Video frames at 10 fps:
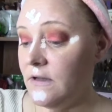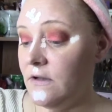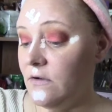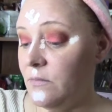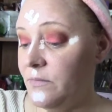
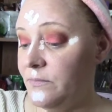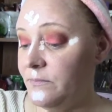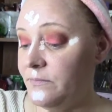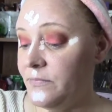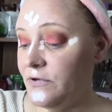Oh,
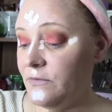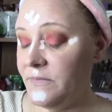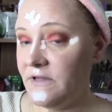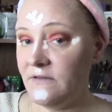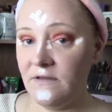
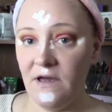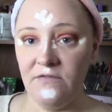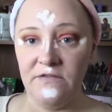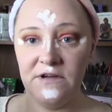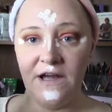poopies. I
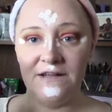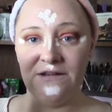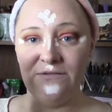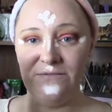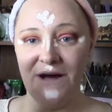forgot
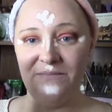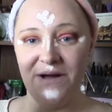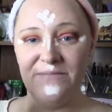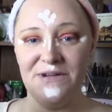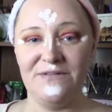to wet
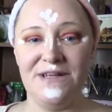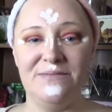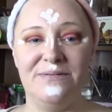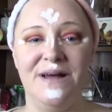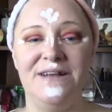my beauty
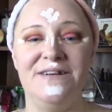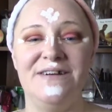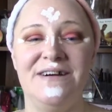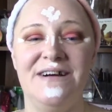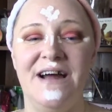
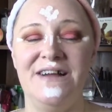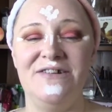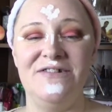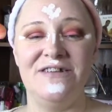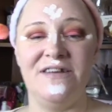blender. I
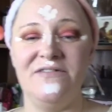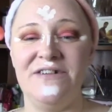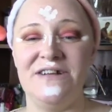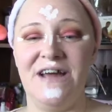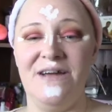do this
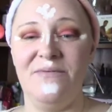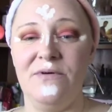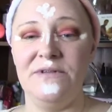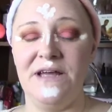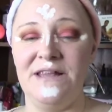every time.
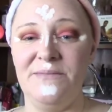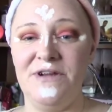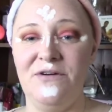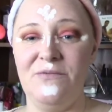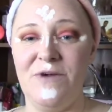Hold on, let me
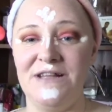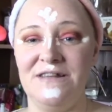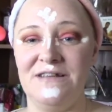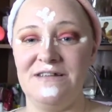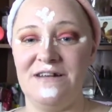go wet
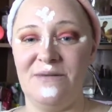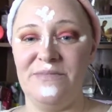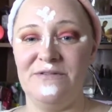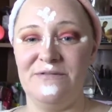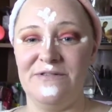this and I'll
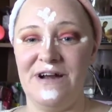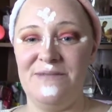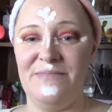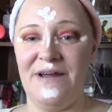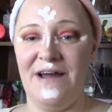be
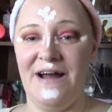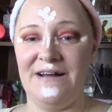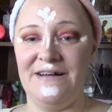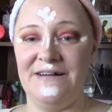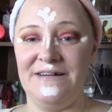right back.